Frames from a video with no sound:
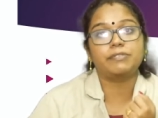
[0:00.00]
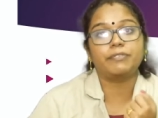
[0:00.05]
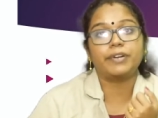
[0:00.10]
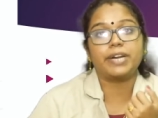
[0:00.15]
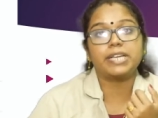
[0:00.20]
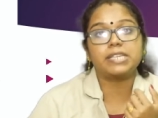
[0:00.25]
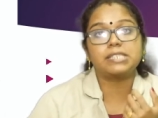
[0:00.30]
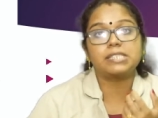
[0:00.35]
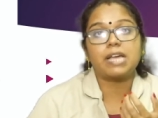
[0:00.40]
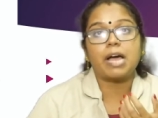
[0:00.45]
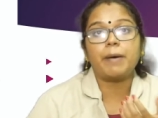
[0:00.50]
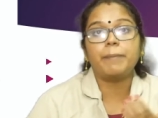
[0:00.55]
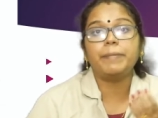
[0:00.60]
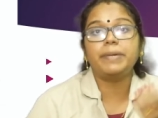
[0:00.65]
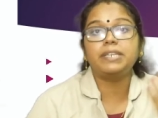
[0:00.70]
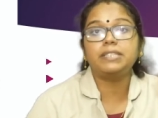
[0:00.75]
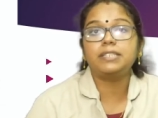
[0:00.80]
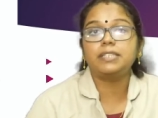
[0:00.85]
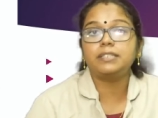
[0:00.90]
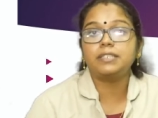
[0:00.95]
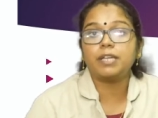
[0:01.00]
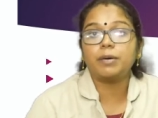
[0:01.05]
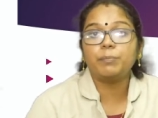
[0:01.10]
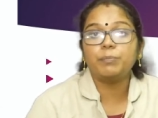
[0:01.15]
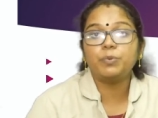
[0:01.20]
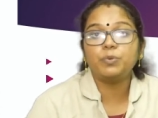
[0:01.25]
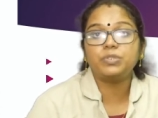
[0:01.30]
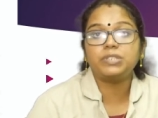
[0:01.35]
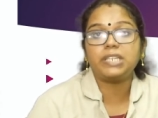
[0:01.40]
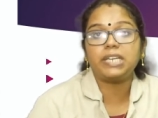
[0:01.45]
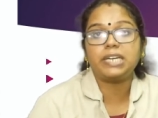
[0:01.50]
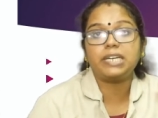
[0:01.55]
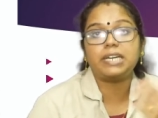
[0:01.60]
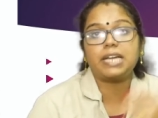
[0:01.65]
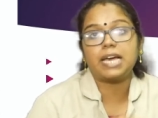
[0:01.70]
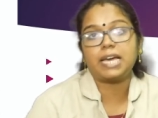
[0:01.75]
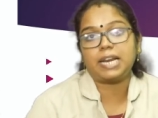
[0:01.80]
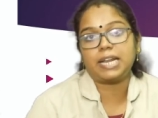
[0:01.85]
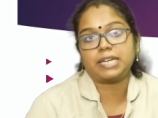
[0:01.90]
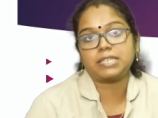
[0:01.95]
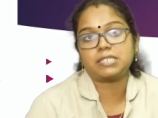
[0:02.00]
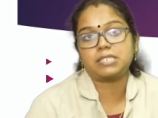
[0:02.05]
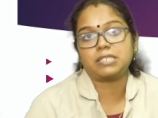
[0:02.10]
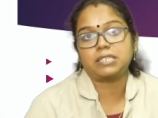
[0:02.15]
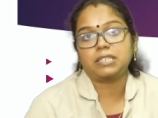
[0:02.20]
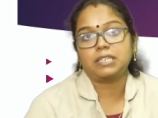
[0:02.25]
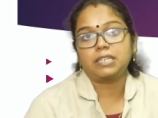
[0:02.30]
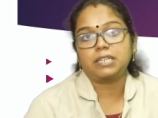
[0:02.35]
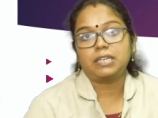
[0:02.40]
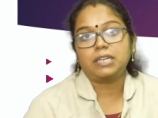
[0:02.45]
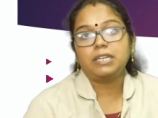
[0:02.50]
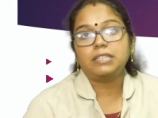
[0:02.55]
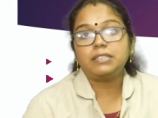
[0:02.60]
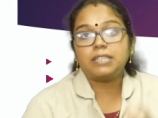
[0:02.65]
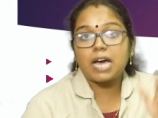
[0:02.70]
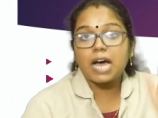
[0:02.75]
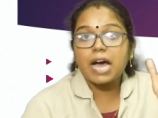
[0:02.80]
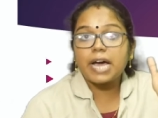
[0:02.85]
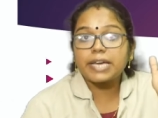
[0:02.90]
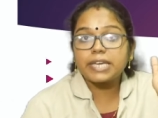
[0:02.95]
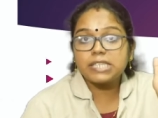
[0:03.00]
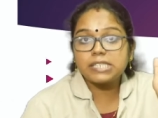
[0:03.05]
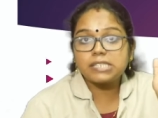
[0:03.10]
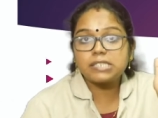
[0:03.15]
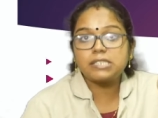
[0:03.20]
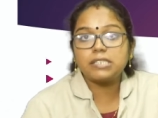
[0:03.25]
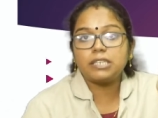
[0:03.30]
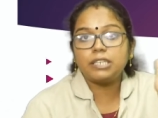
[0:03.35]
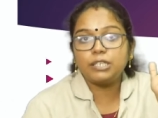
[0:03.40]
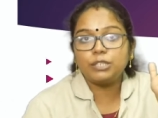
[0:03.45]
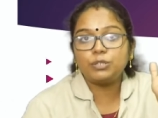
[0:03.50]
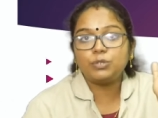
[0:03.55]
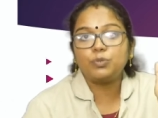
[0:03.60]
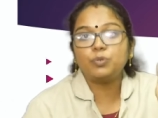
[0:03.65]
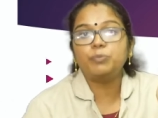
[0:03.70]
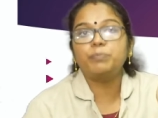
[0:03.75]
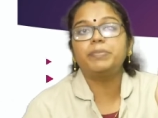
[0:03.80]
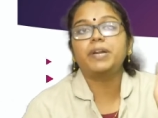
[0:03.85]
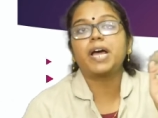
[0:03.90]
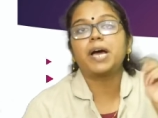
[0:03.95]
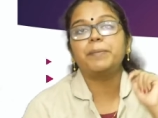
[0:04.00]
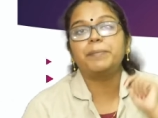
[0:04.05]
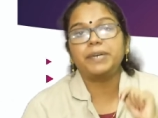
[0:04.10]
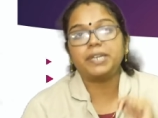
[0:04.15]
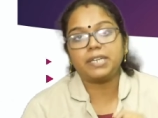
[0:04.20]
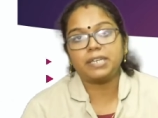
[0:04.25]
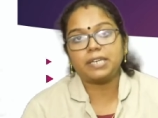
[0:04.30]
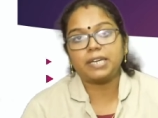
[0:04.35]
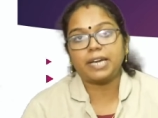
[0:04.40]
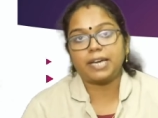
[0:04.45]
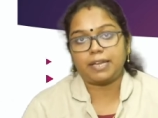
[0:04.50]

For example, the Nambudiri dialect, the highest Hindu Brahmin